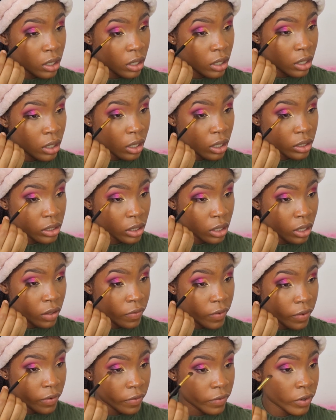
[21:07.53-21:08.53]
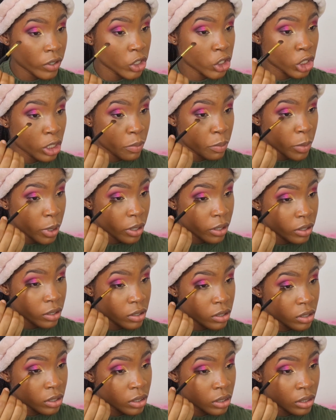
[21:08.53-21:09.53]
Not even for
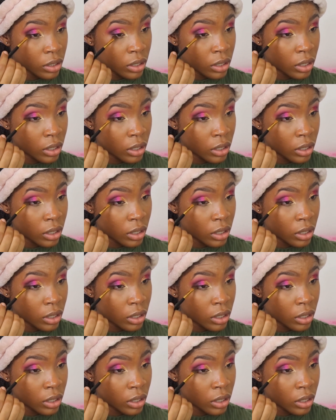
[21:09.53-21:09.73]
shimmers.